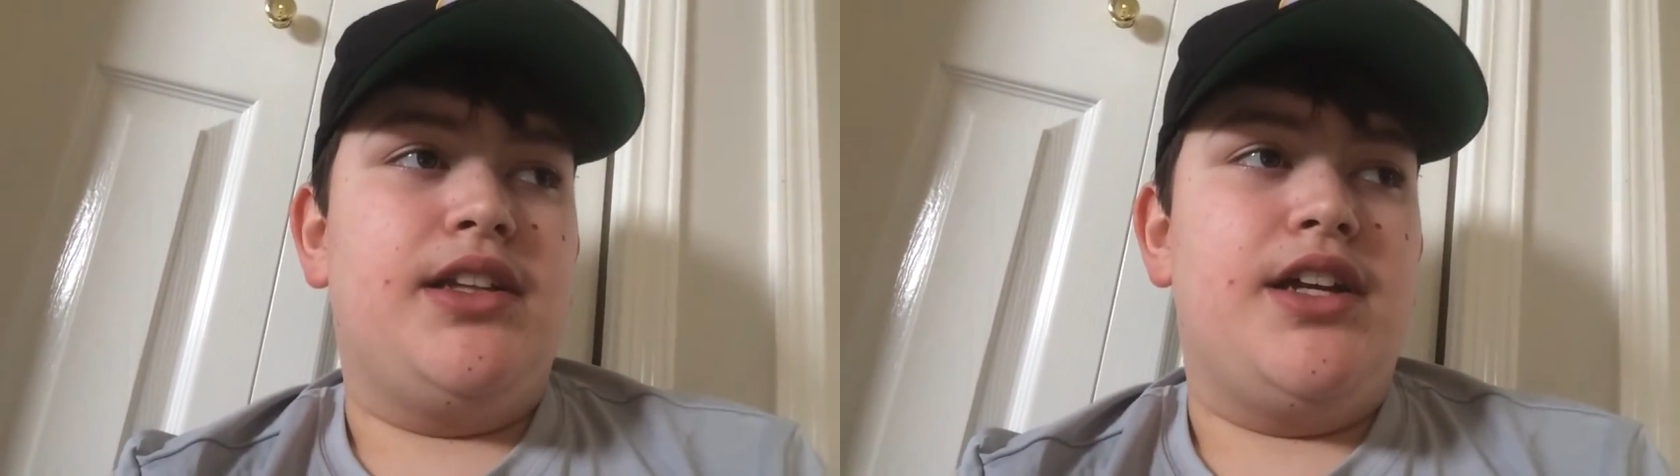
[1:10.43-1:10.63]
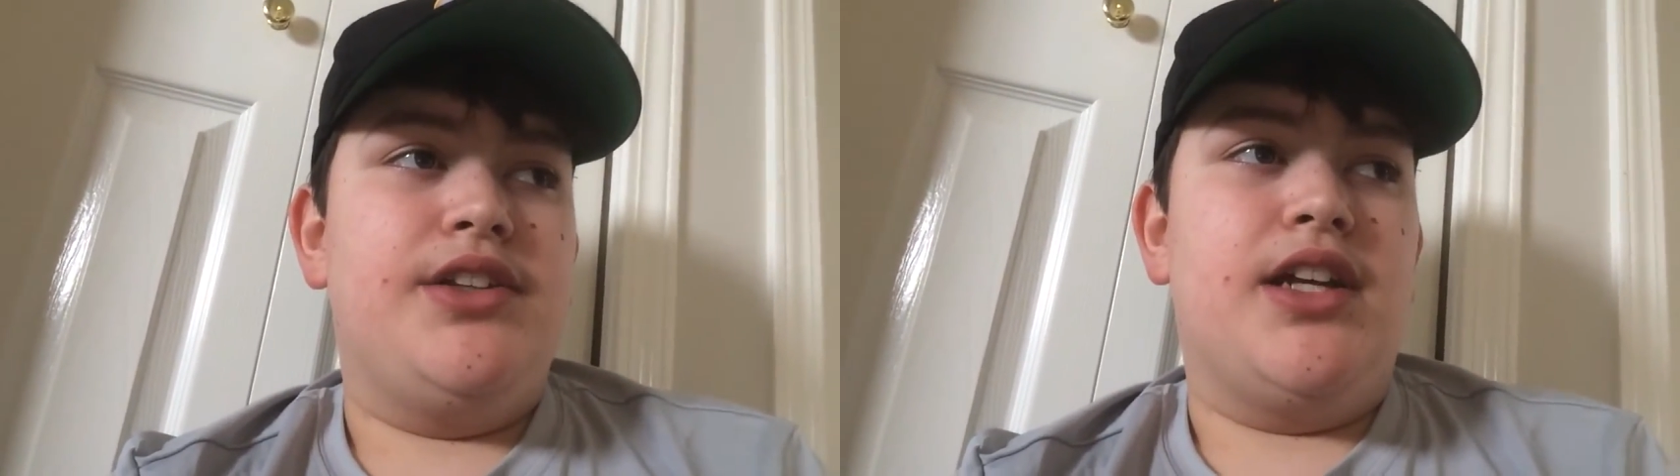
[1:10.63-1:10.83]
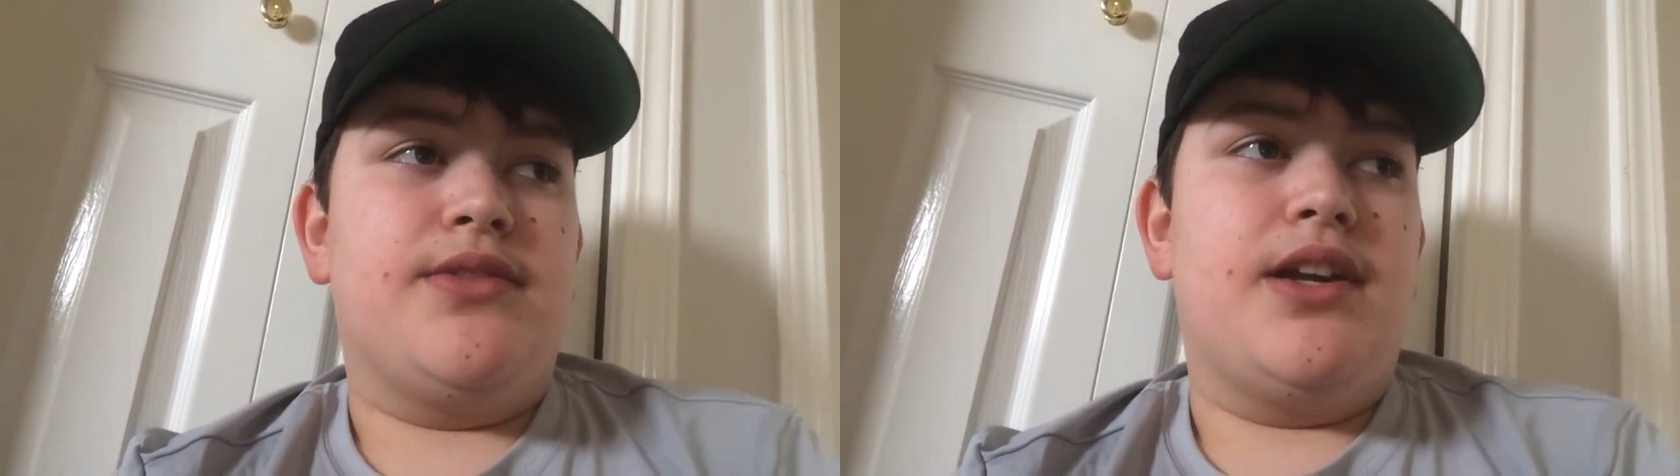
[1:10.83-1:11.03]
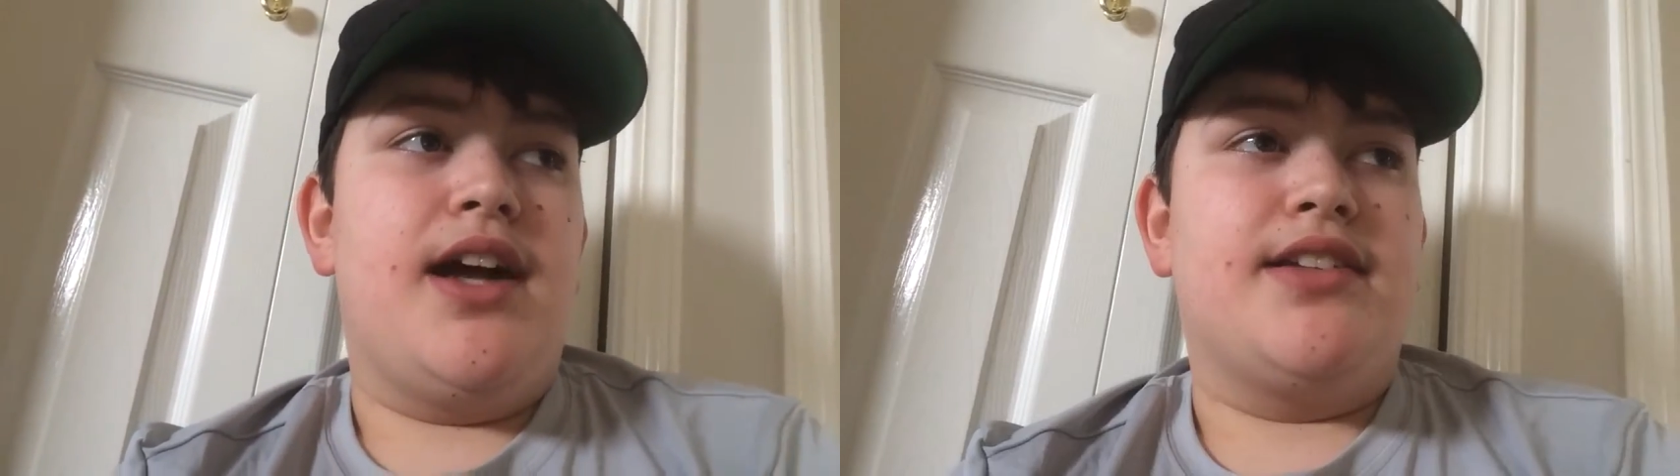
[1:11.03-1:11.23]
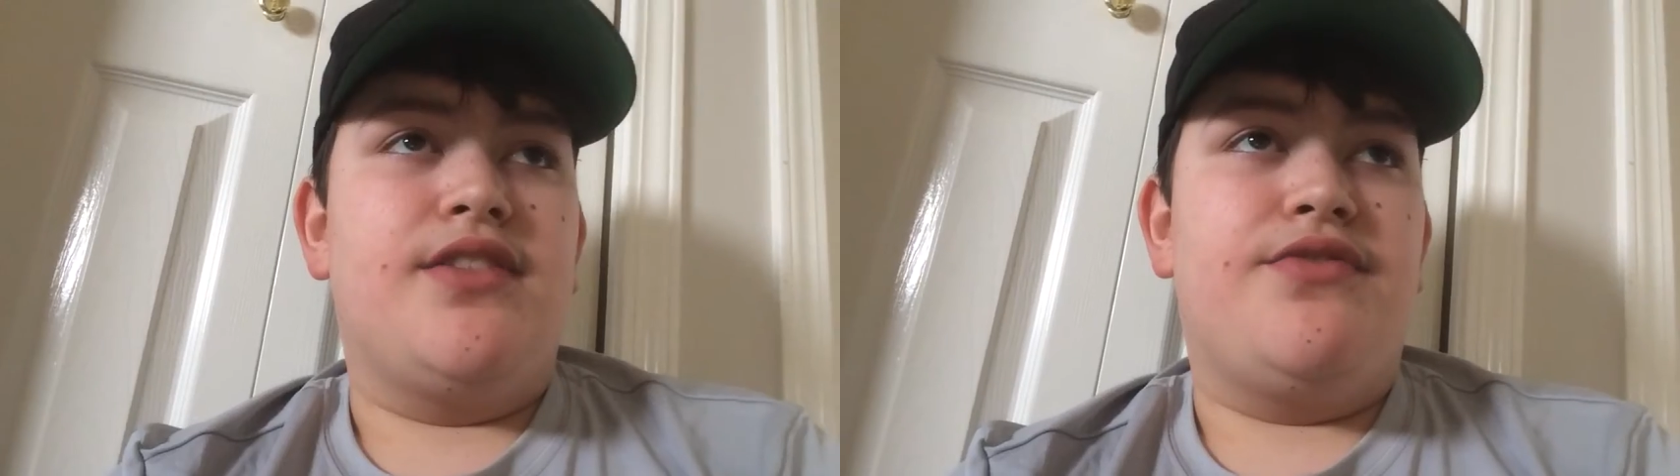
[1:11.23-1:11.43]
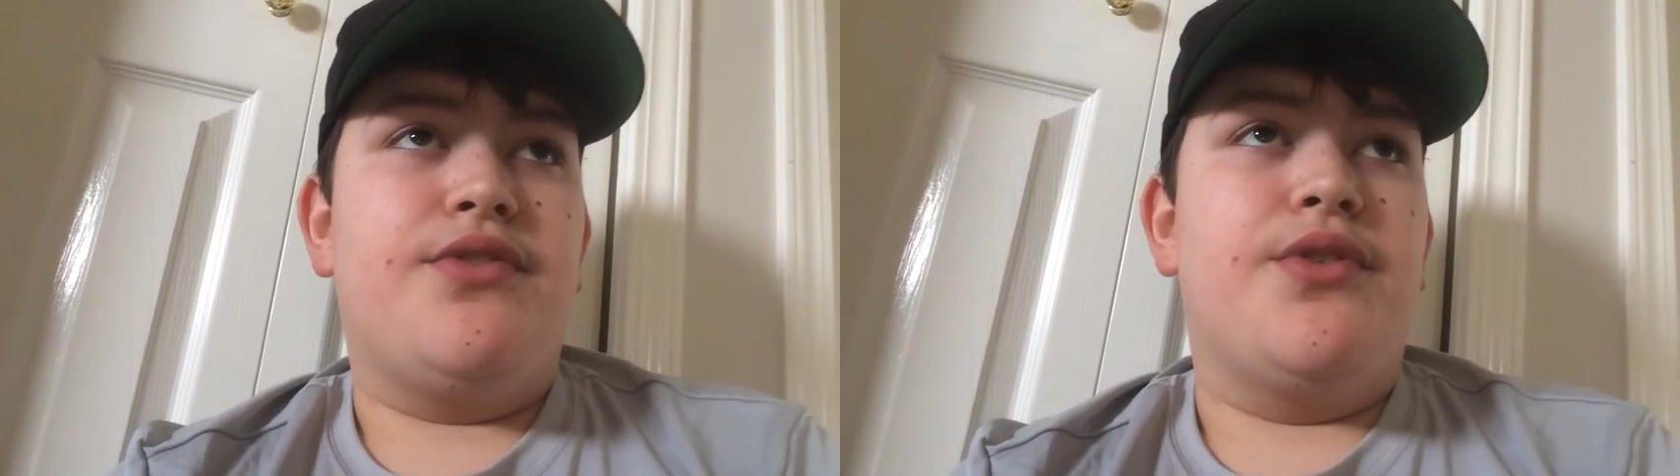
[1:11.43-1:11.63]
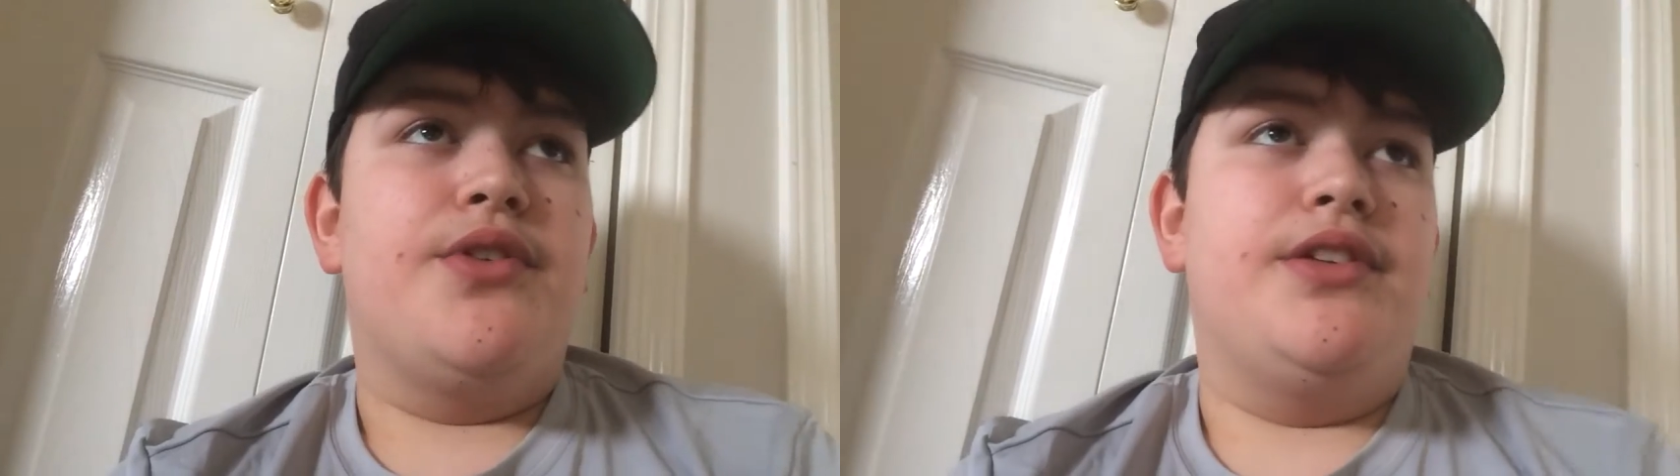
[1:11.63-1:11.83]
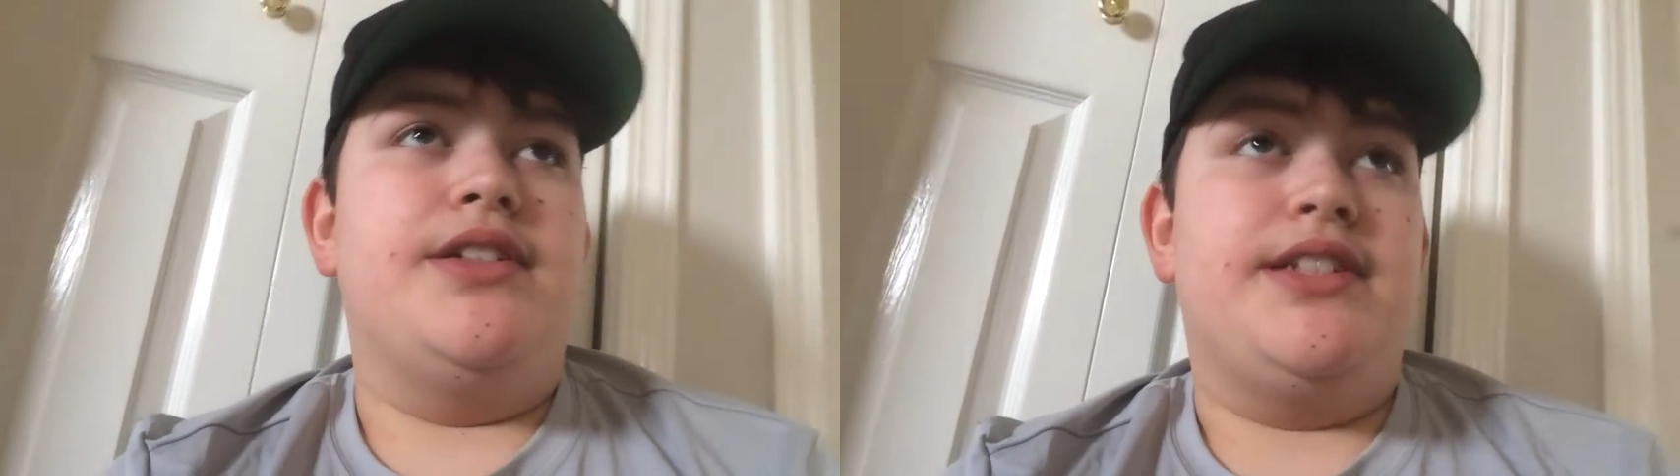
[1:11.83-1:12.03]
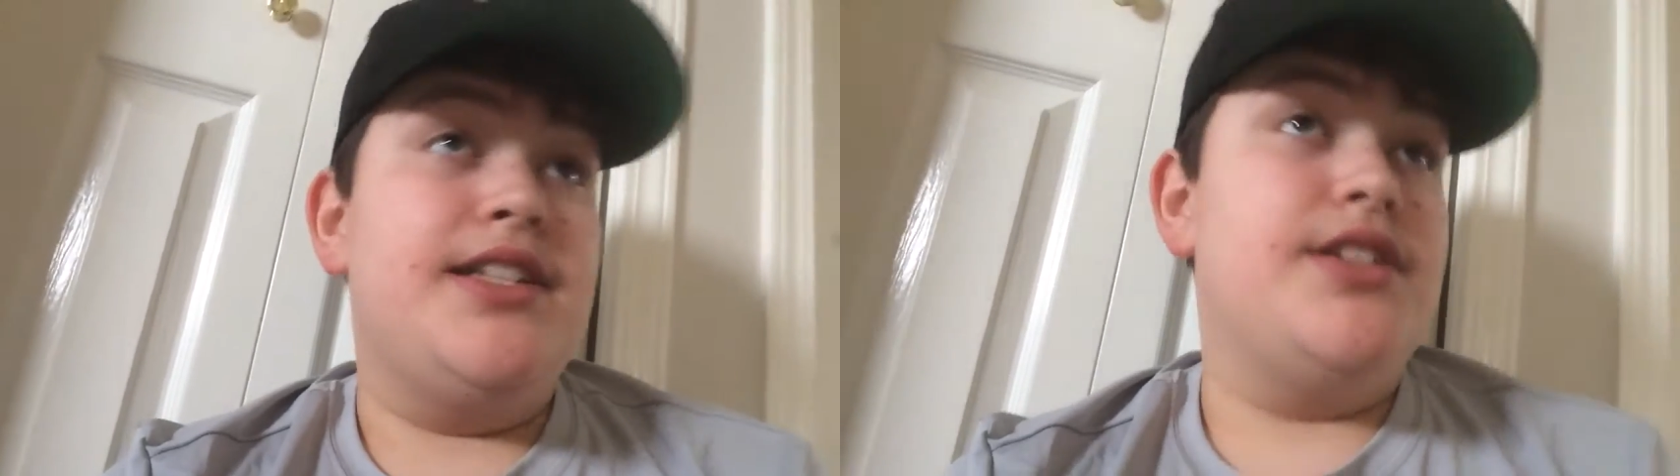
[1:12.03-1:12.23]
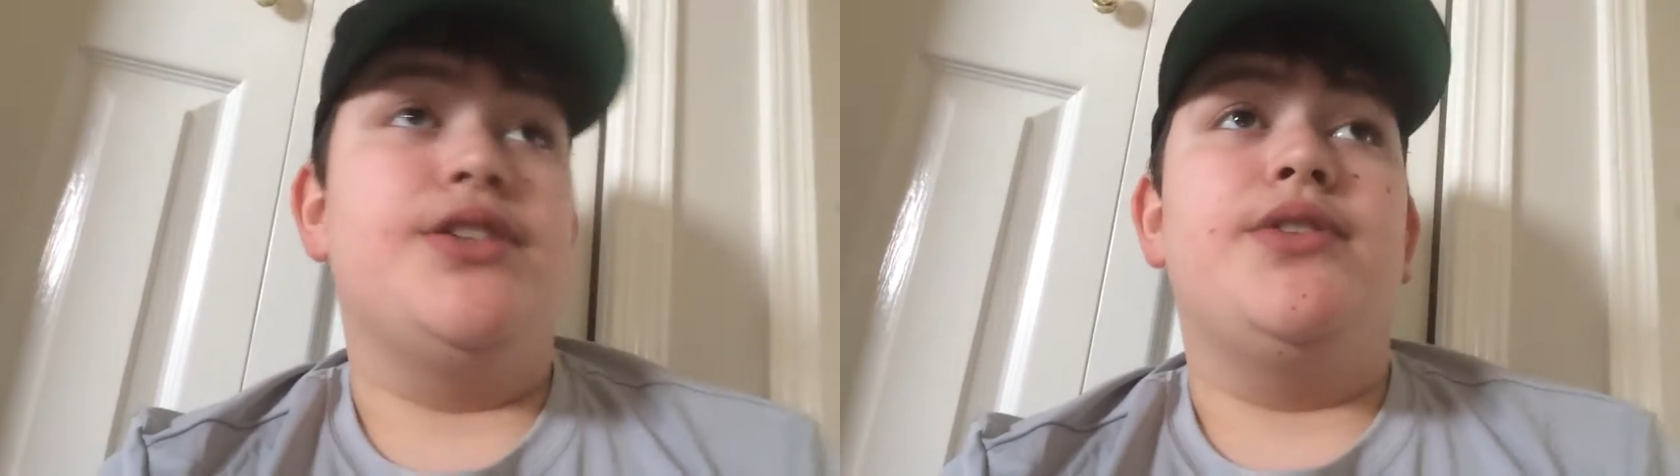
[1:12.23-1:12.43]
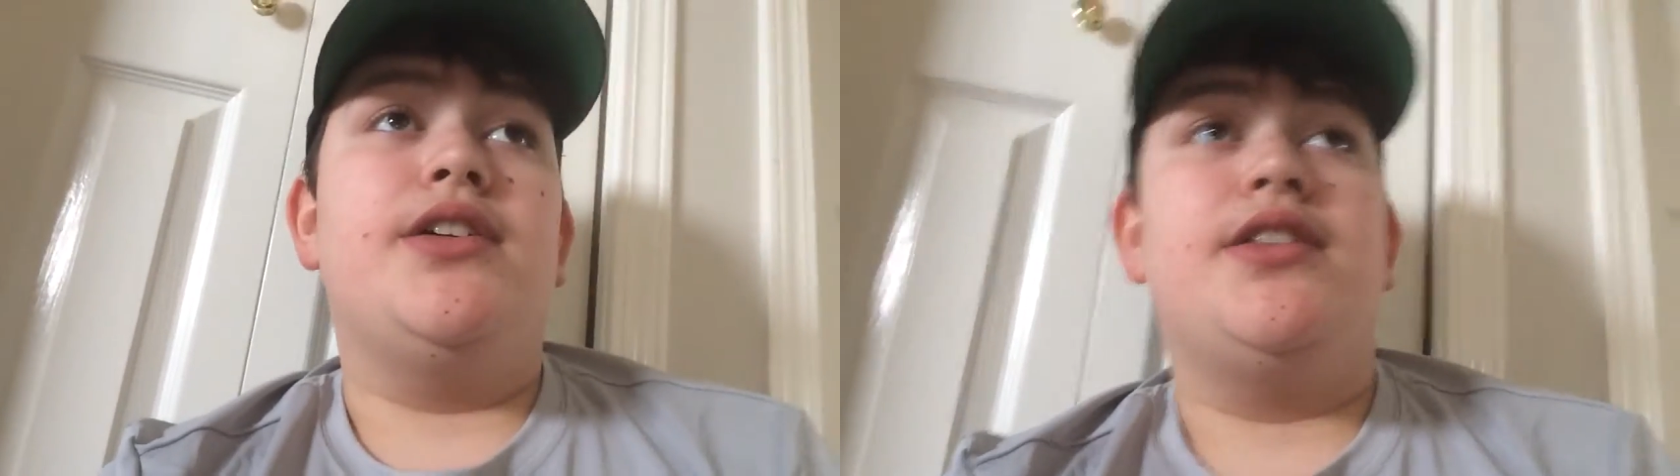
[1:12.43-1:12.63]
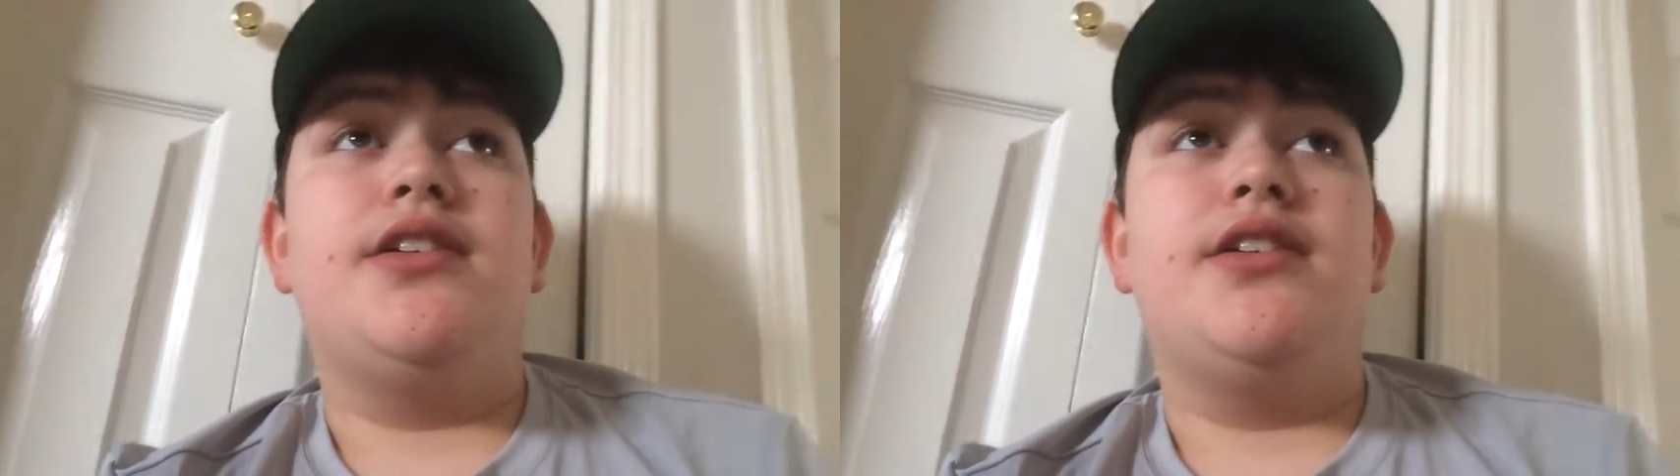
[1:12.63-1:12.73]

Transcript: that you guys were asking for and didn't do it,